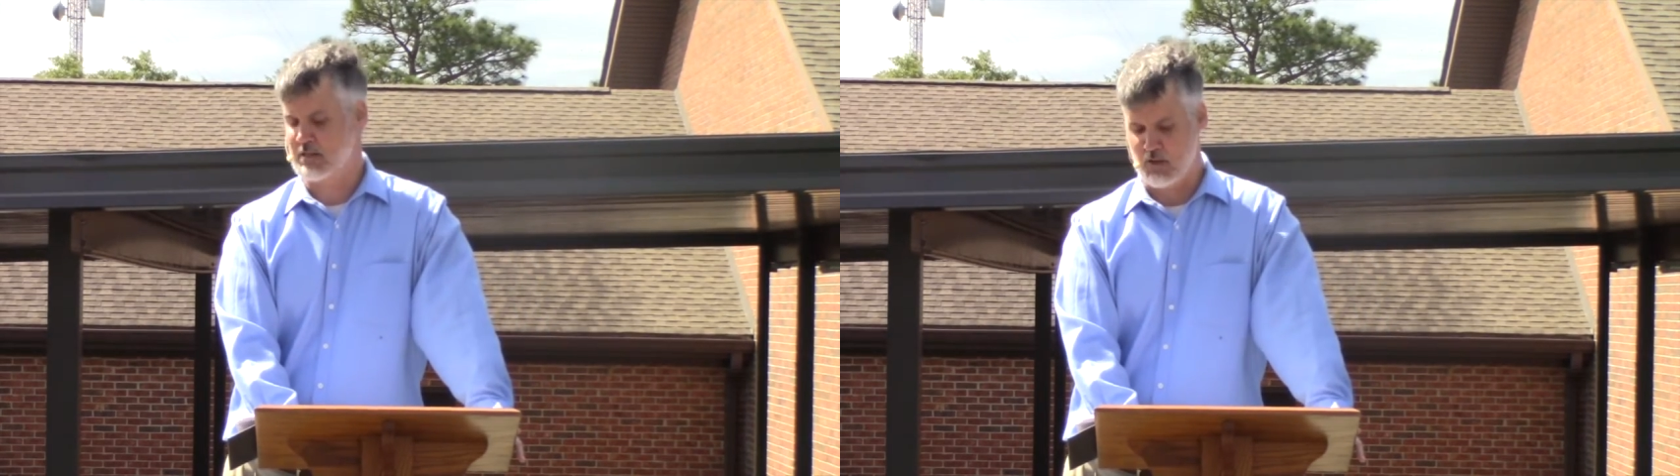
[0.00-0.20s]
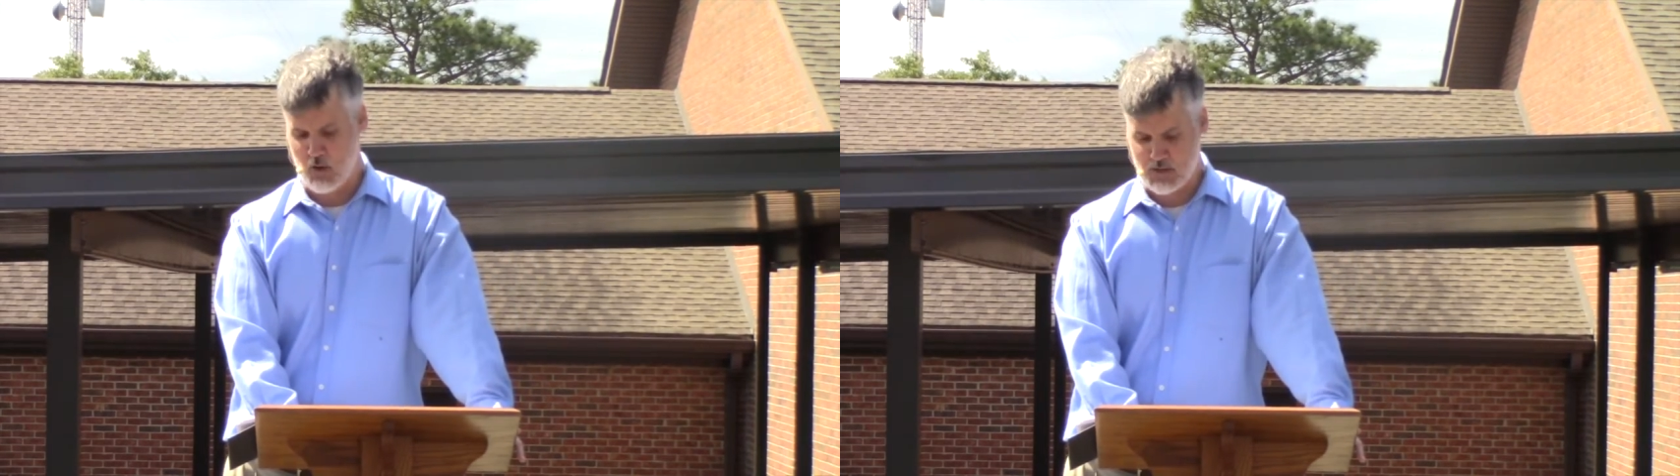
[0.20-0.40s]

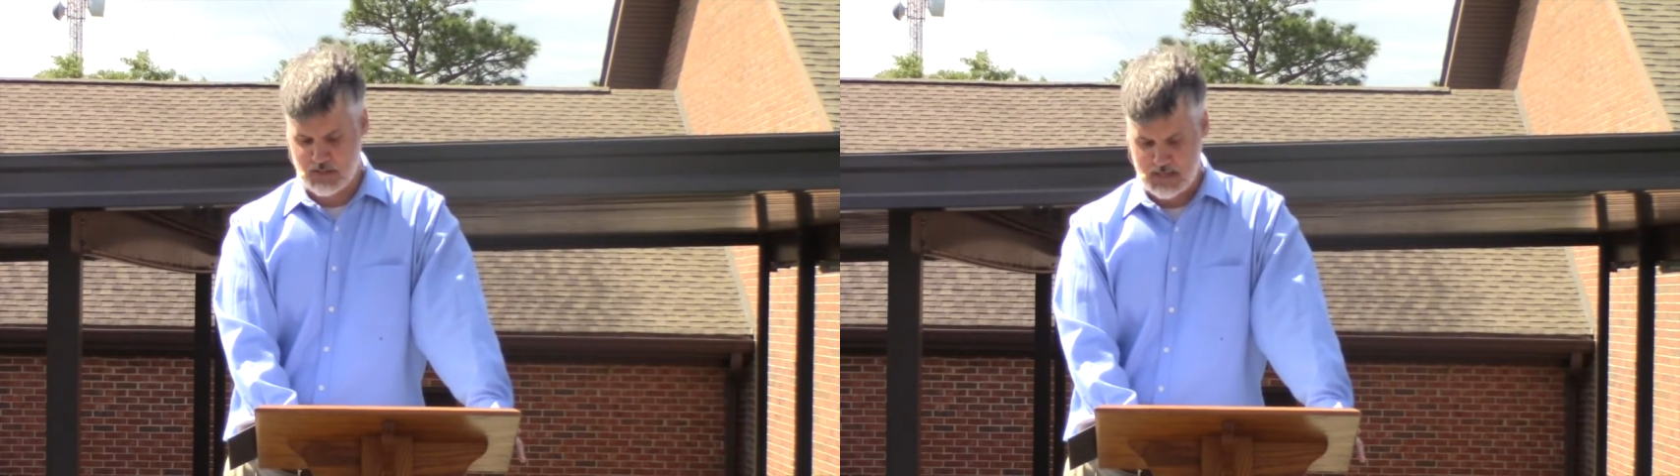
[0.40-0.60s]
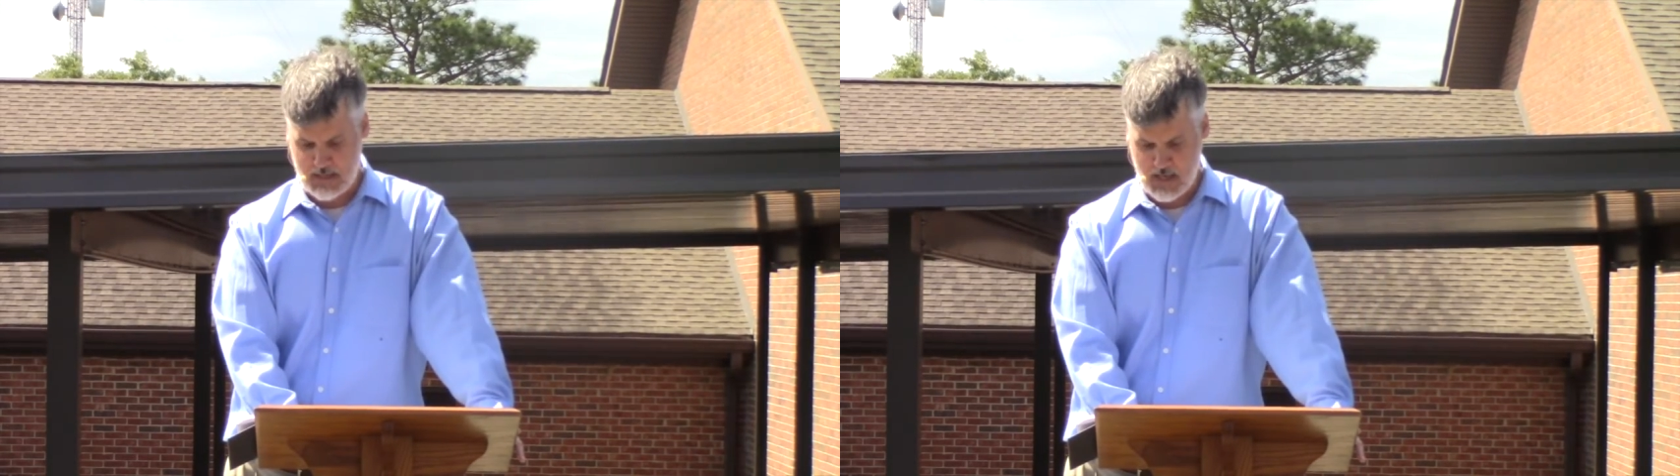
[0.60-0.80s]
The Lord
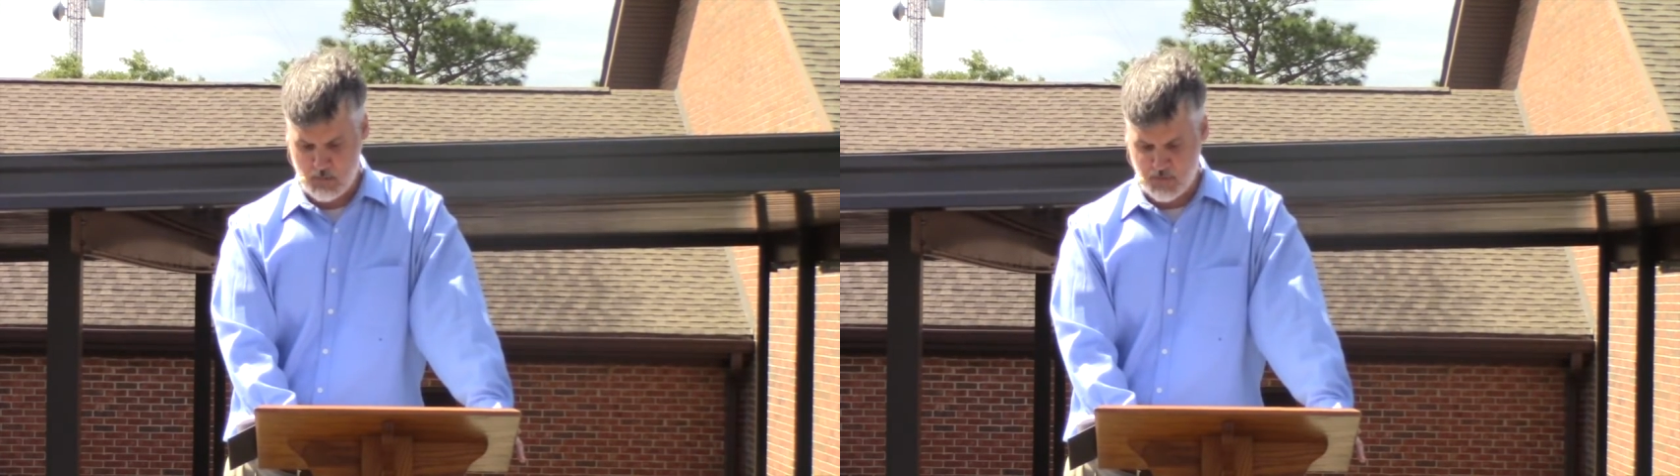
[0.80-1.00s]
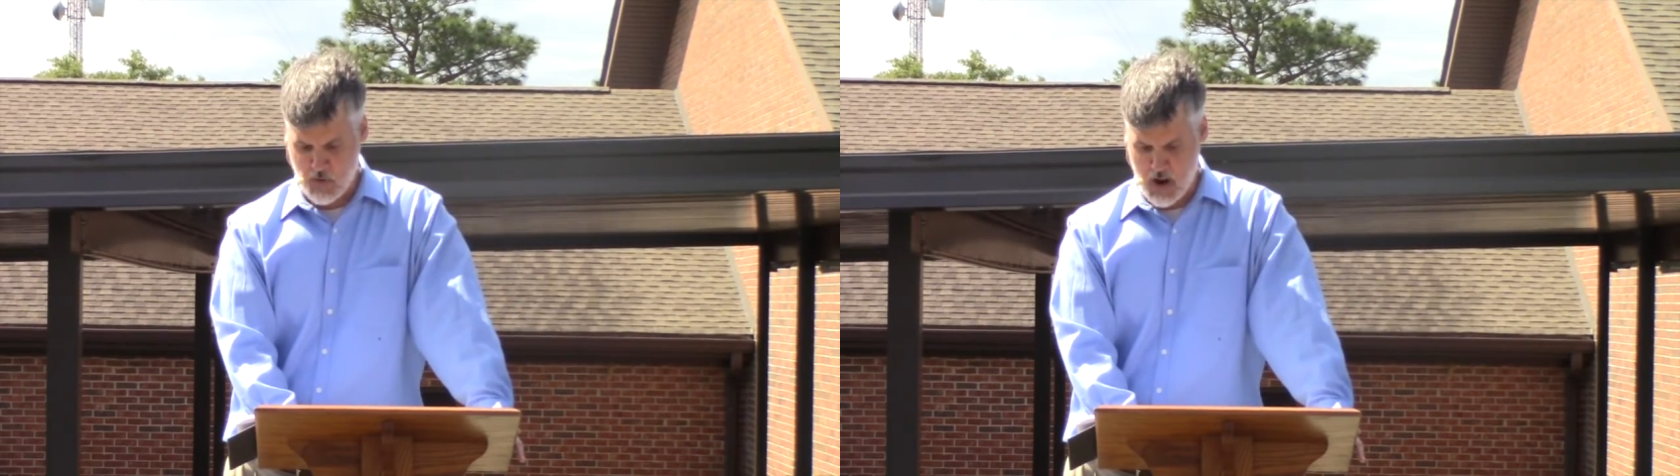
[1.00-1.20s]
said to him,
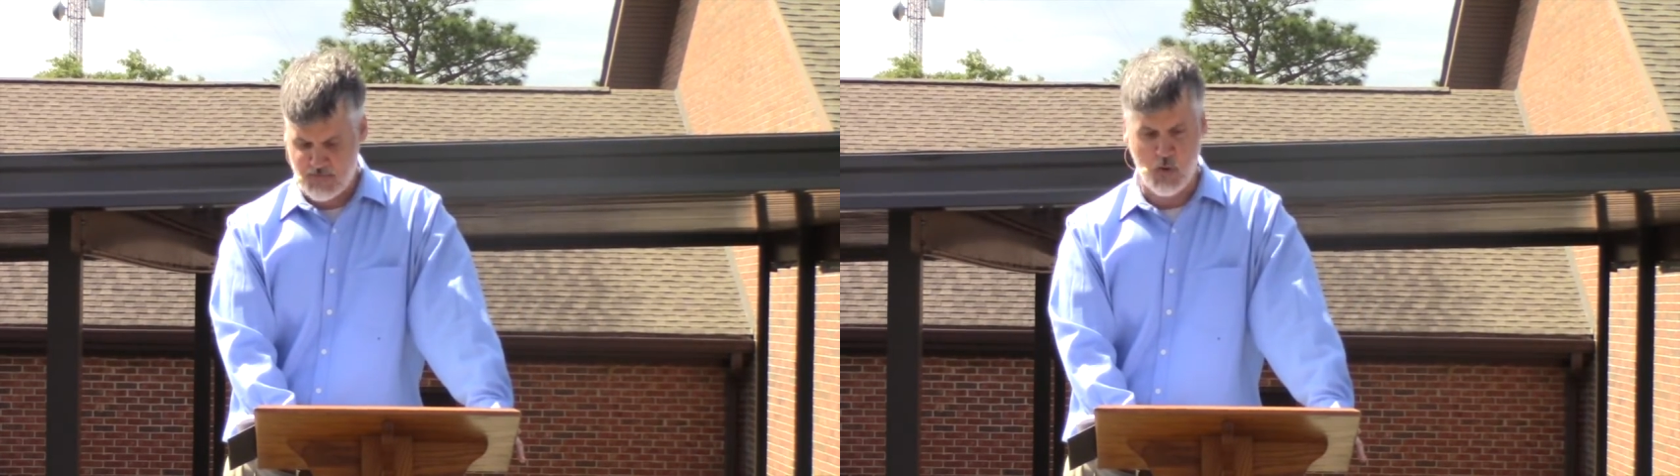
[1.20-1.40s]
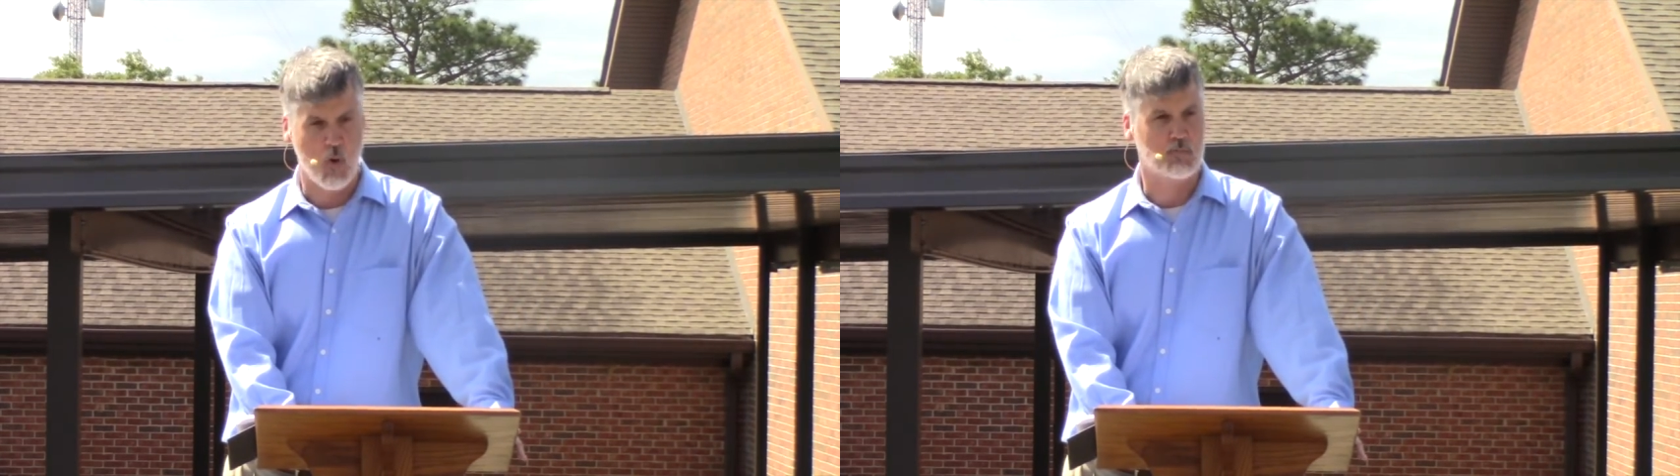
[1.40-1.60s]
Before I
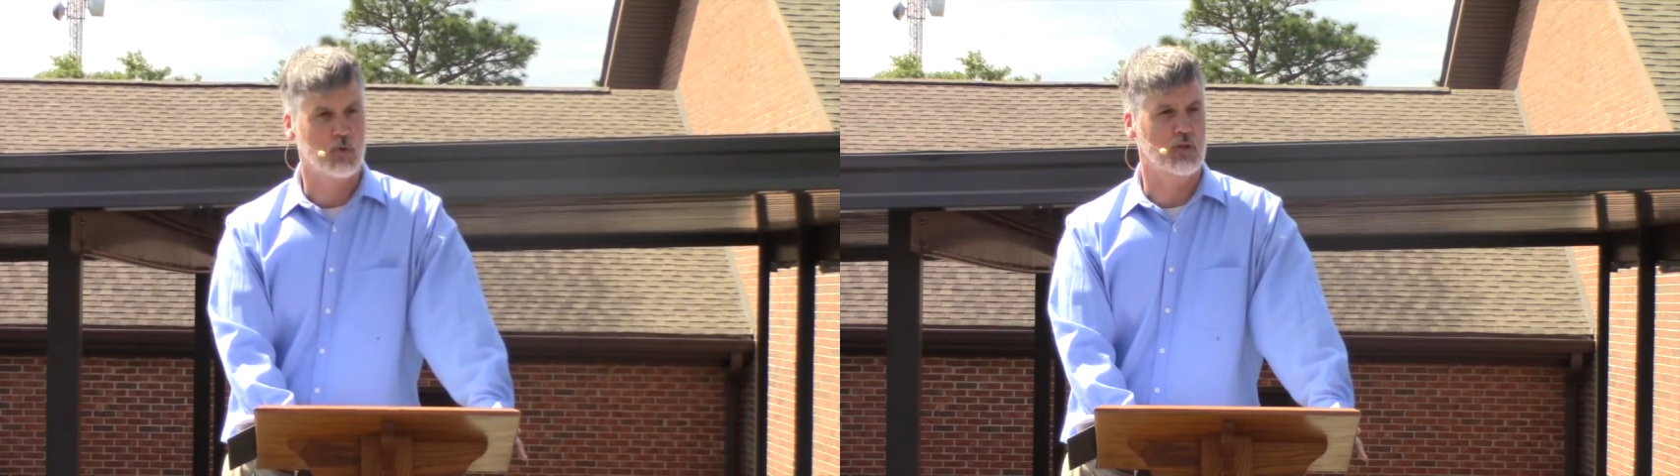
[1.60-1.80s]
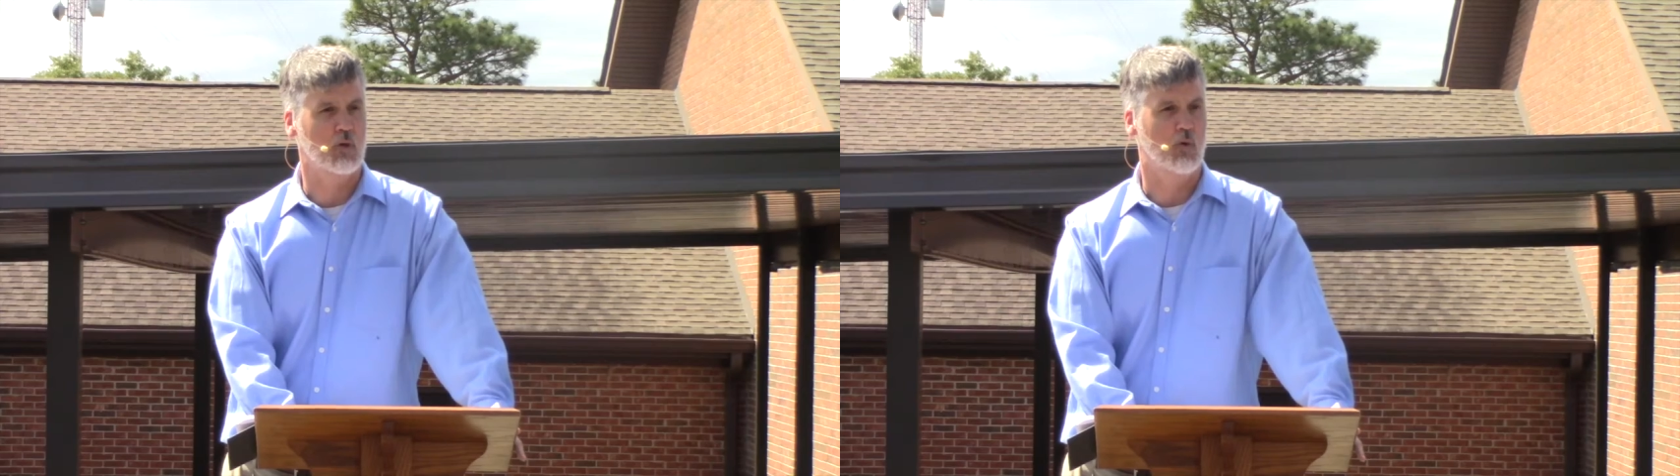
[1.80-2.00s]
formed you
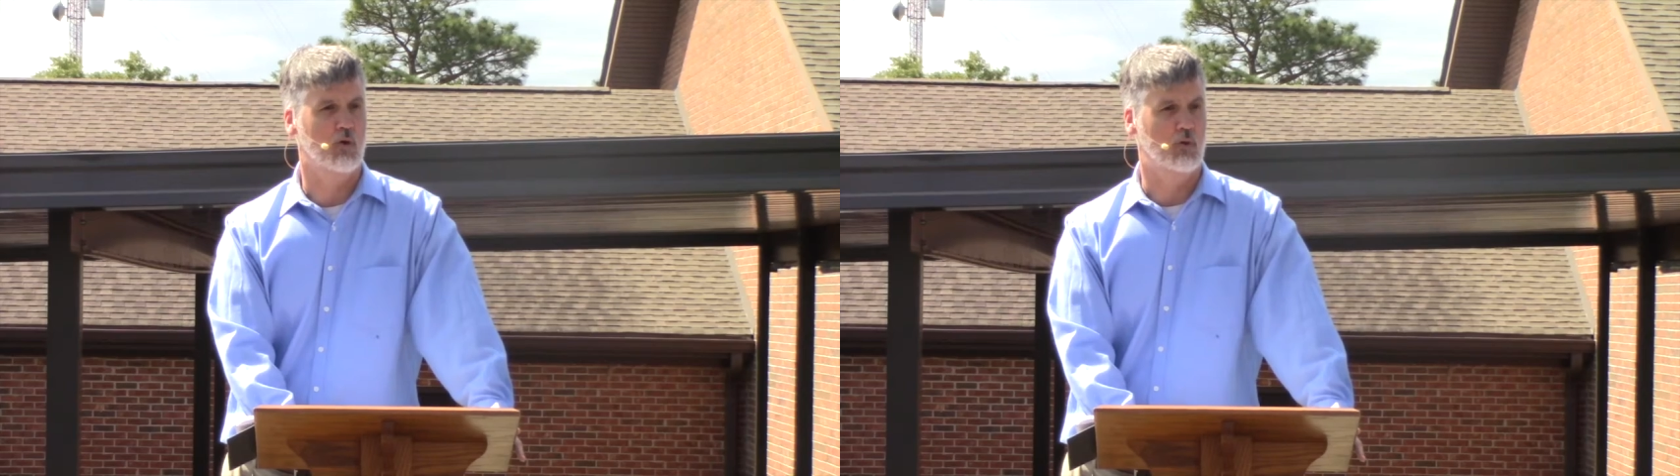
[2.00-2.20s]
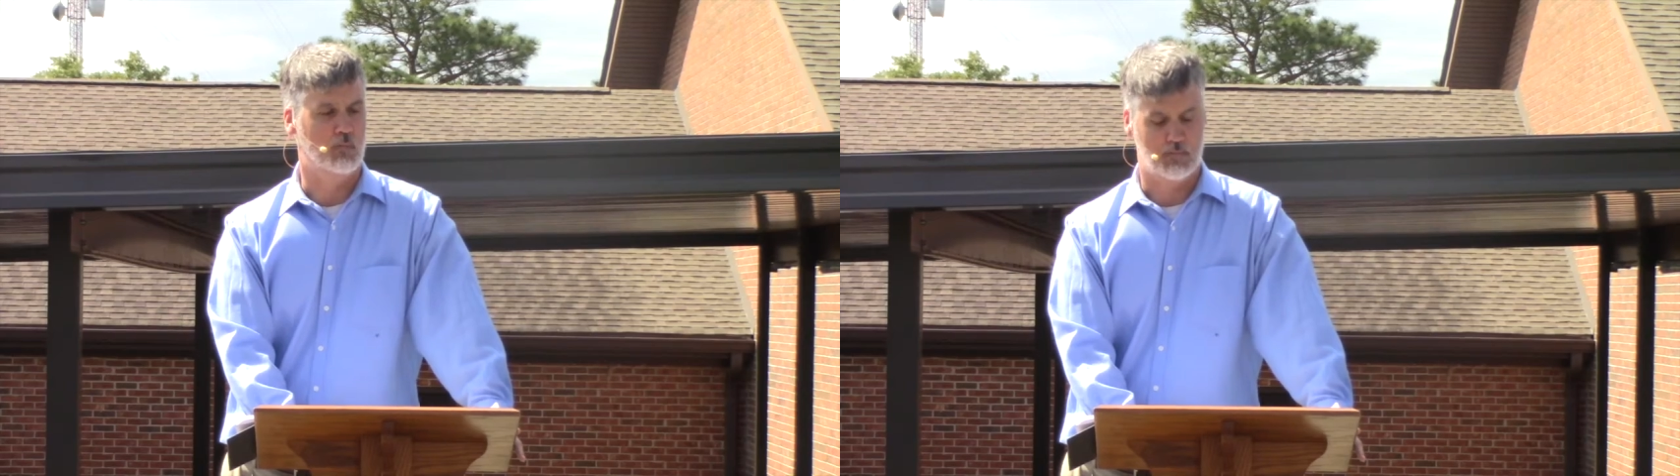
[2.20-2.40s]
in the womb,